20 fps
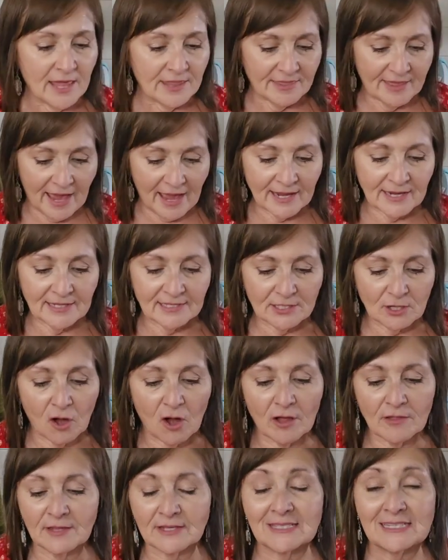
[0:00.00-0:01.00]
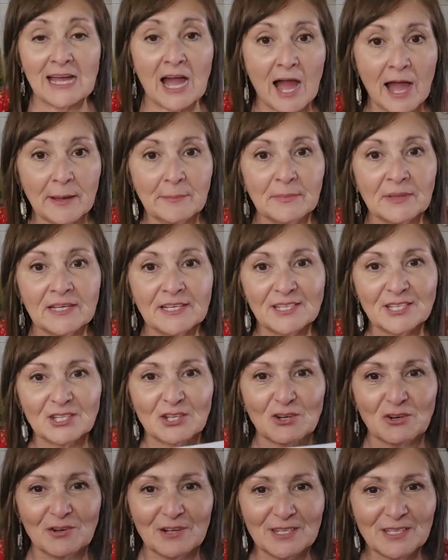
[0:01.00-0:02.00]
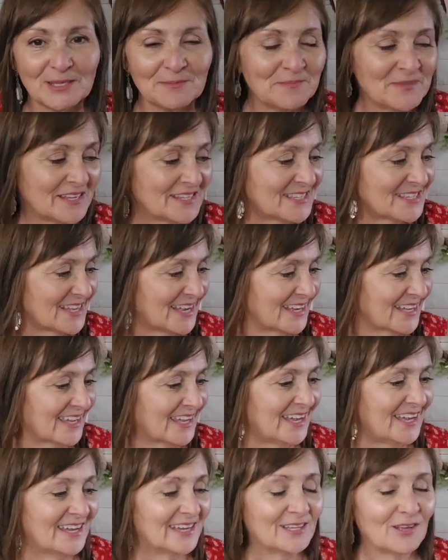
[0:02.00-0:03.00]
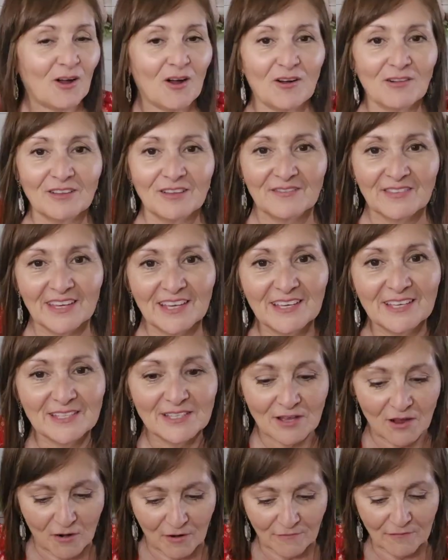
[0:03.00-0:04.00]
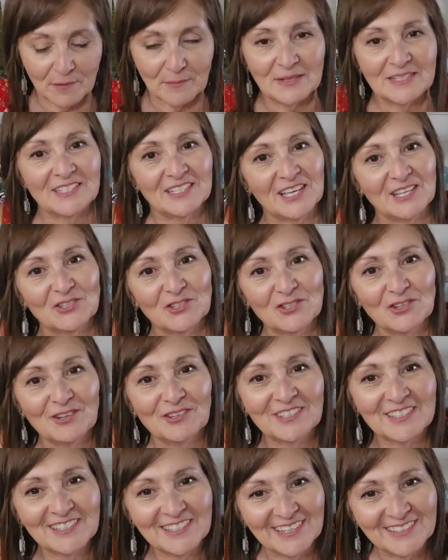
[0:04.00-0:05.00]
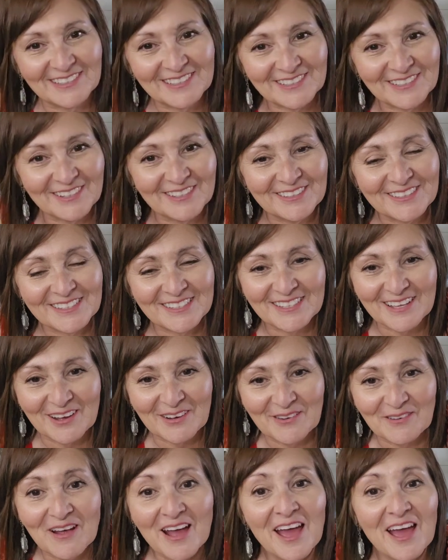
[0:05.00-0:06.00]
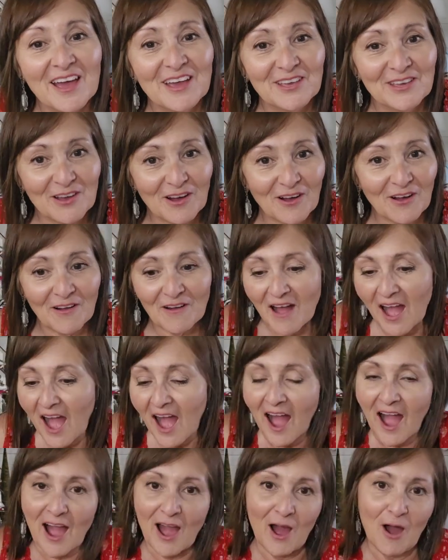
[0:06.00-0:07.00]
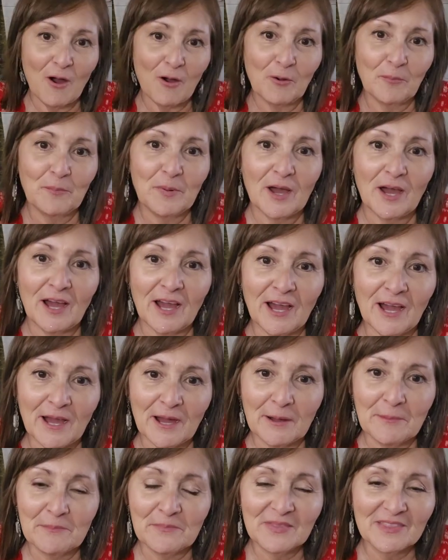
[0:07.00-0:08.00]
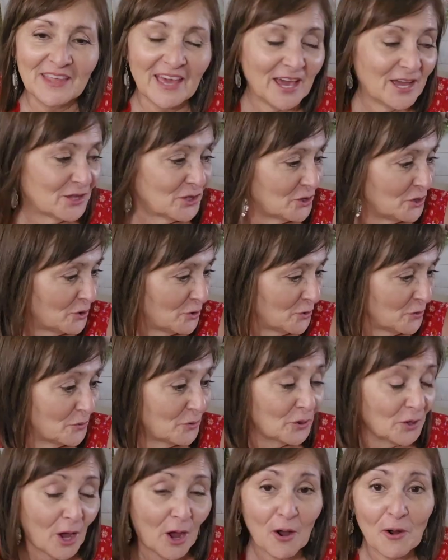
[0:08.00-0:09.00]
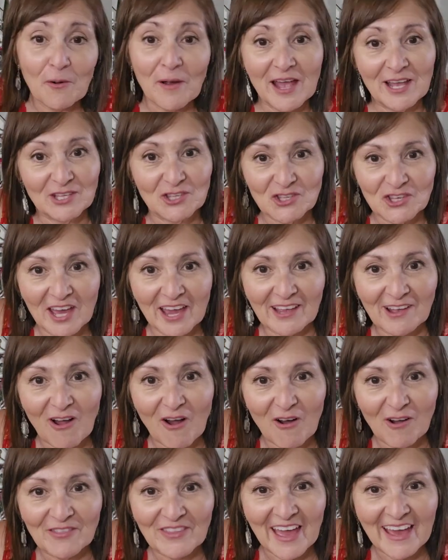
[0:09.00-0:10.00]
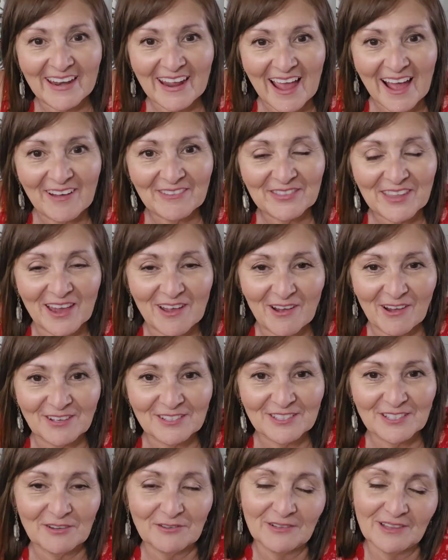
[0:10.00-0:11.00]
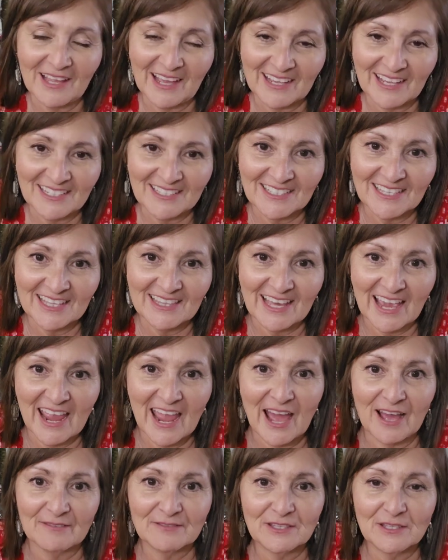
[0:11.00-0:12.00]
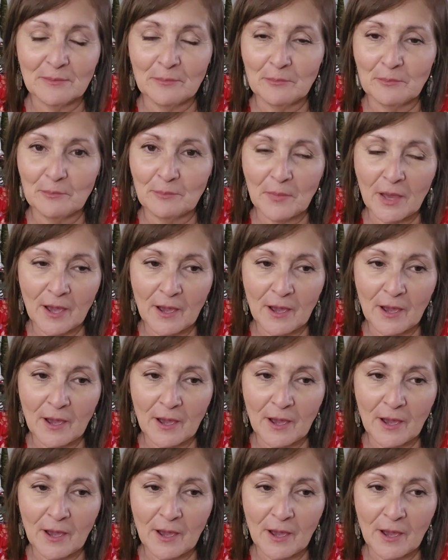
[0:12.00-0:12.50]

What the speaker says: That is called a Timeless Christmas. Again, all of these are from Essential Stencils. So y'all, I hope that you go and check all that out. They also, like I said, they have some